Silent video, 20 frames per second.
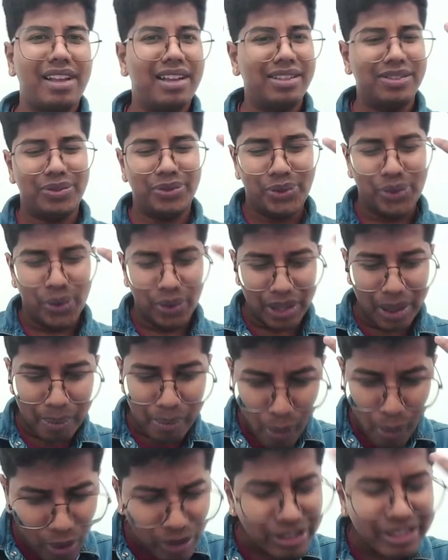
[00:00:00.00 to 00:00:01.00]
So the
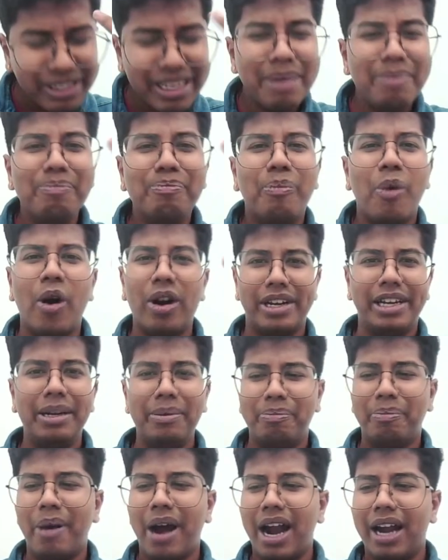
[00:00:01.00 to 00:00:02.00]
most
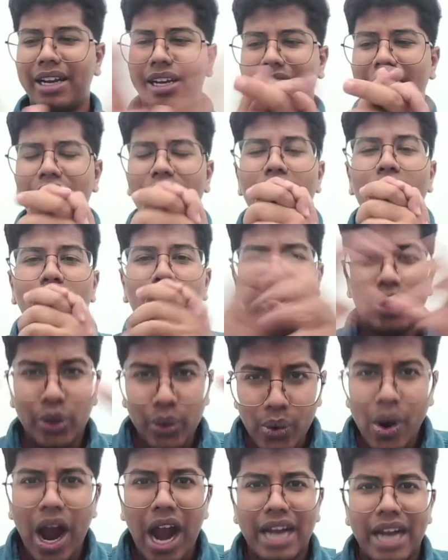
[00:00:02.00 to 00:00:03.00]
important part
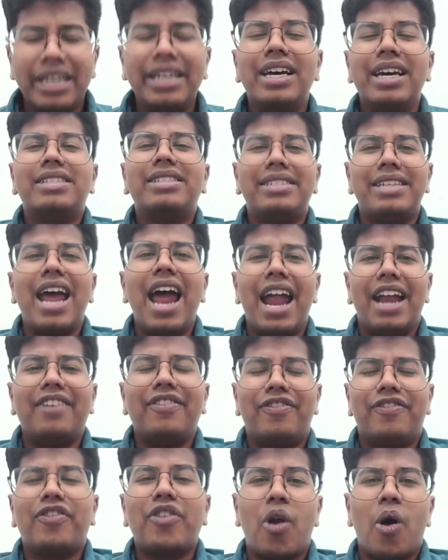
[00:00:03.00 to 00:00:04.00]
to understand
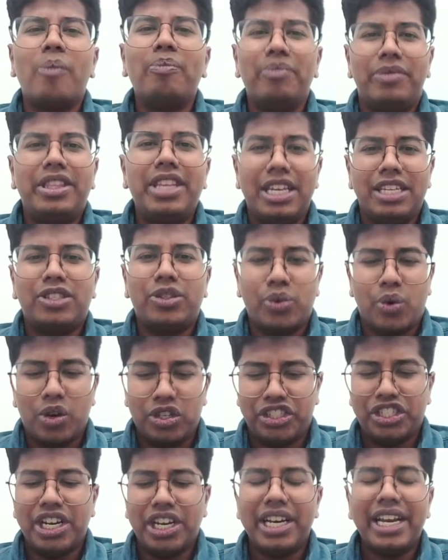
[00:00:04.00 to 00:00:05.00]
from this
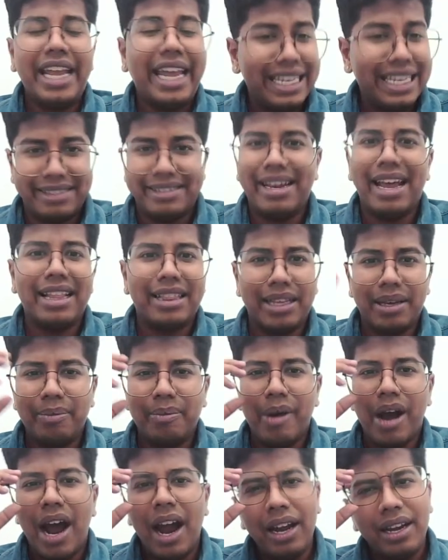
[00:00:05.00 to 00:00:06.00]
question is nothing
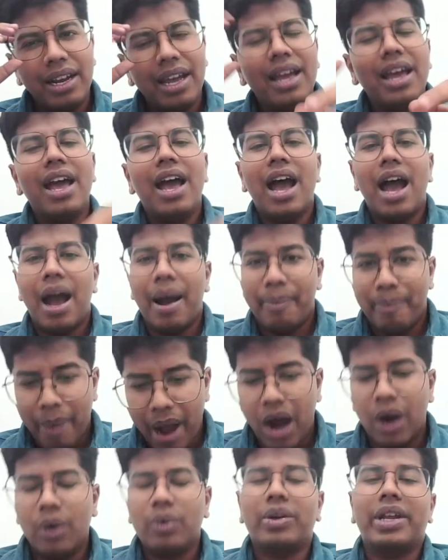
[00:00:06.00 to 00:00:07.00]
but
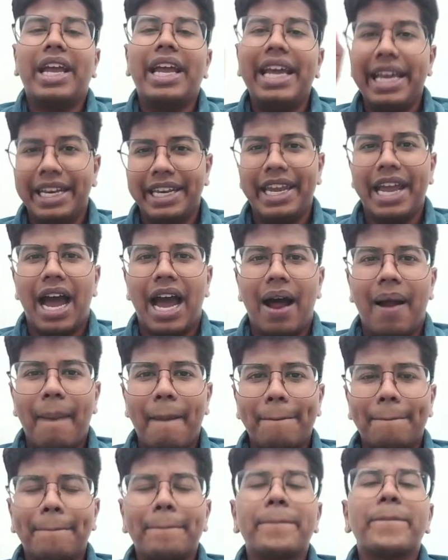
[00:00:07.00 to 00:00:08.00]
about area.
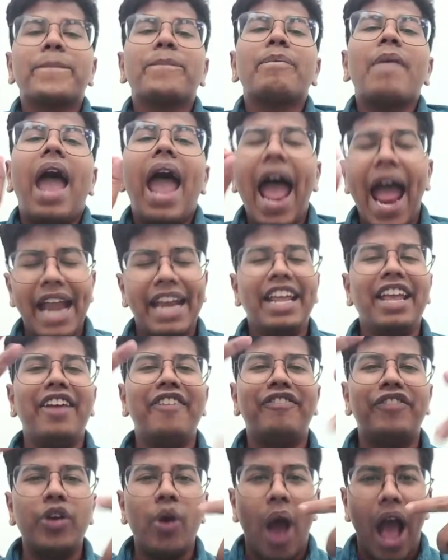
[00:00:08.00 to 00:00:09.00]
And
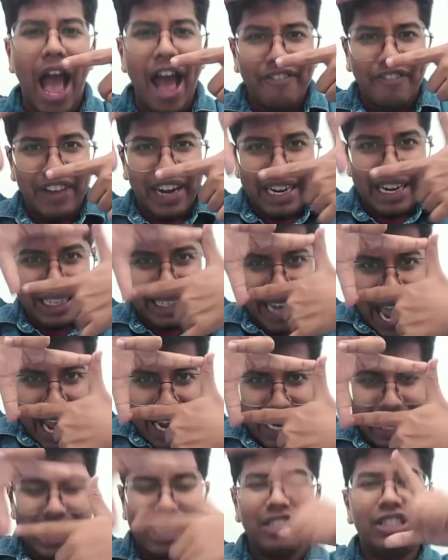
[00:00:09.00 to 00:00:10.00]
if you have
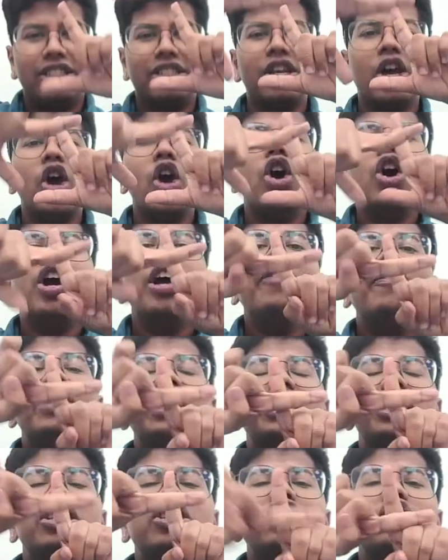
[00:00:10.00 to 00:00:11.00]
rectangles
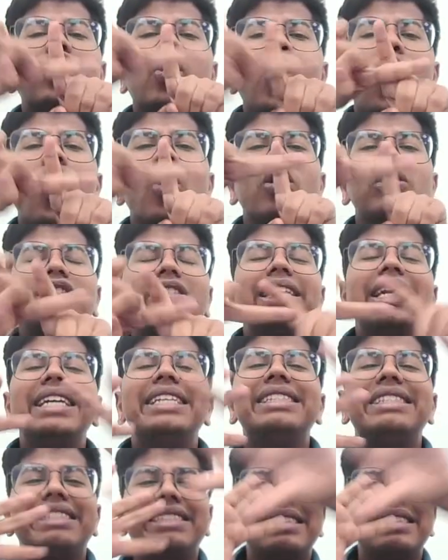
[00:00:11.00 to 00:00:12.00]
which is closed
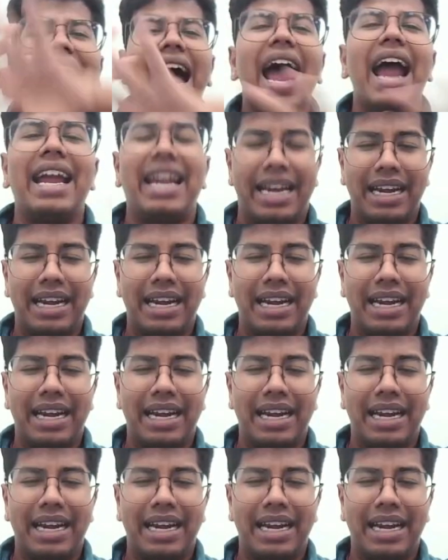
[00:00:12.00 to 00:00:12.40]
inside